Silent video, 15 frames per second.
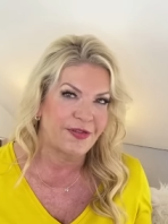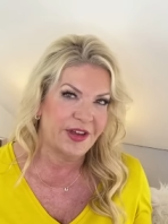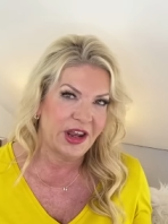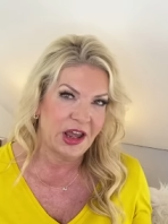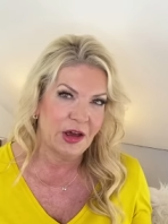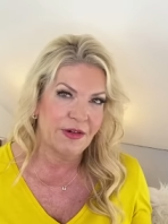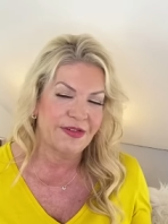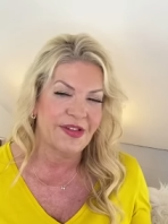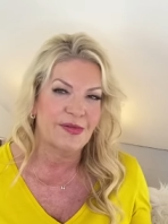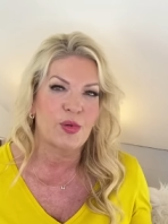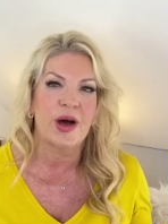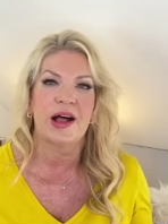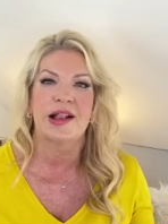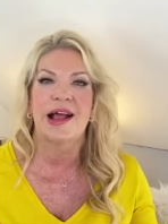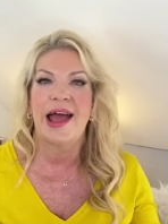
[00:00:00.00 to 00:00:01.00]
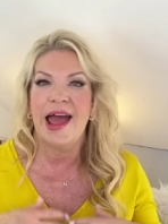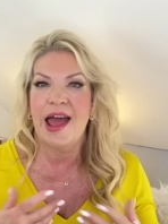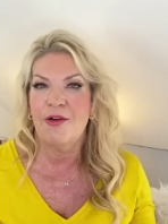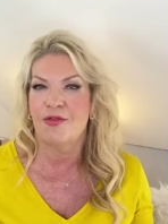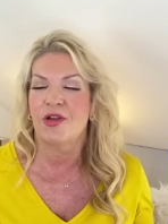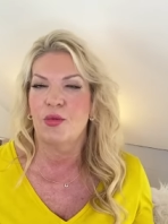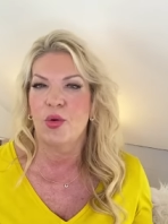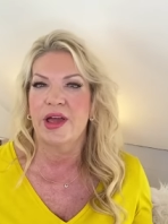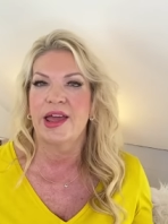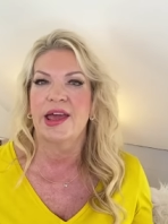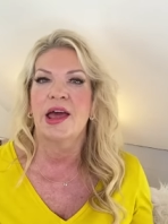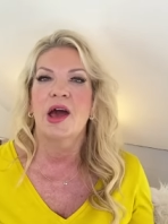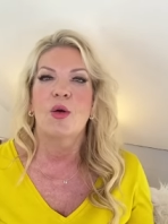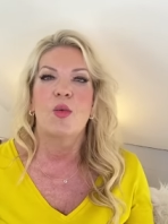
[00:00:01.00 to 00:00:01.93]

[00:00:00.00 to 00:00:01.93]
videos as well every week,